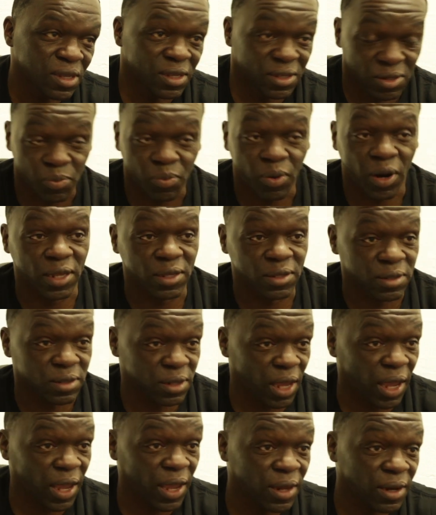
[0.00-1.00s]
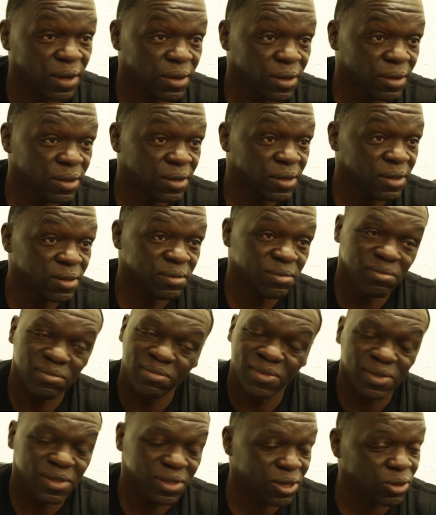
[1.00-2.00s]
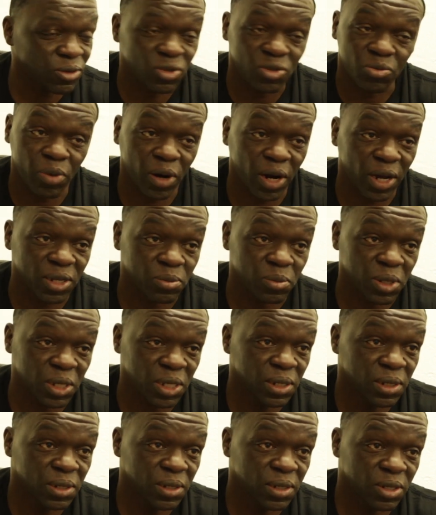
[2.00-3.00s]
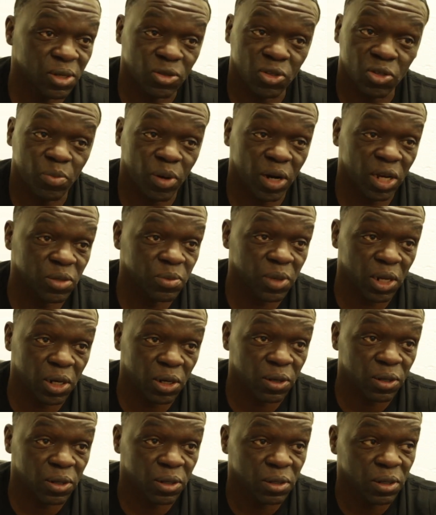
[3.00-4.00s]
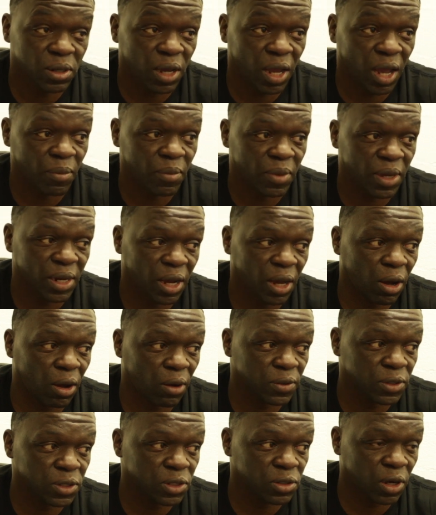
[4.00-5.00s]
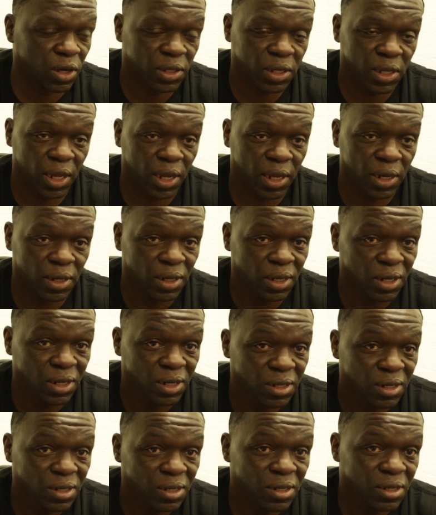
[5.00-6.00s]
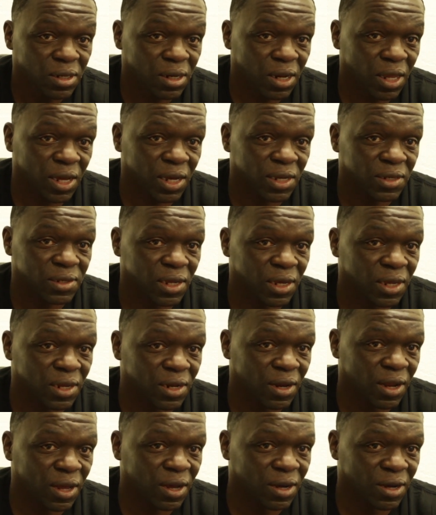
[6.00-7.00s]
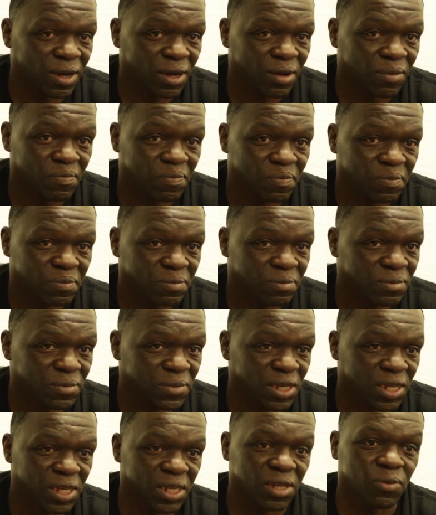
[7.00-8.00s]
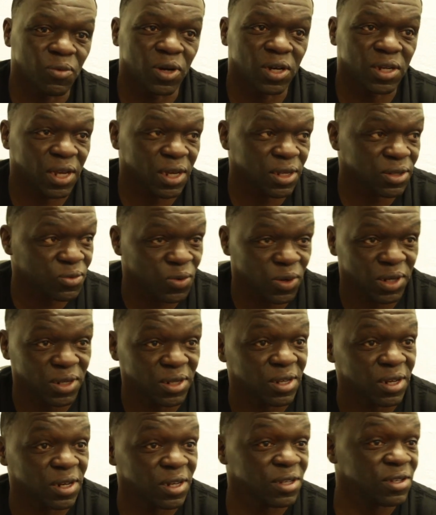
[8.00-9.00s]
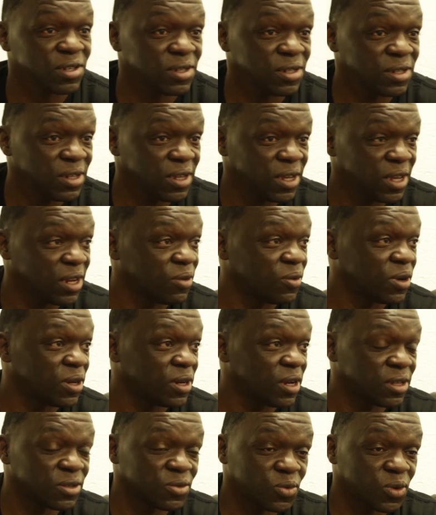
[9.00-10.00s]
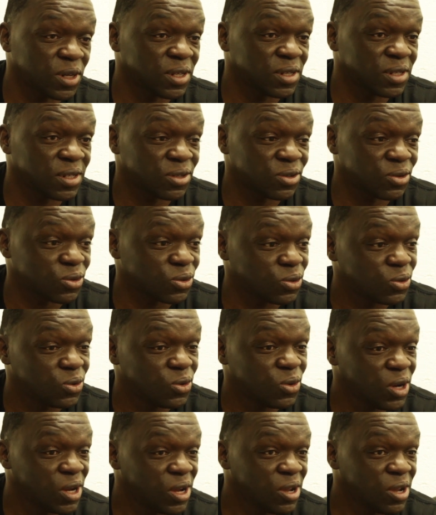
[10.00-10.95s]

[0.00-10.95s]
it surprises dad. Don't surprise me. Don't surprise me at all. I mean, I always thought that, like I said, anyone that's willing to listen, anyone that's willing to,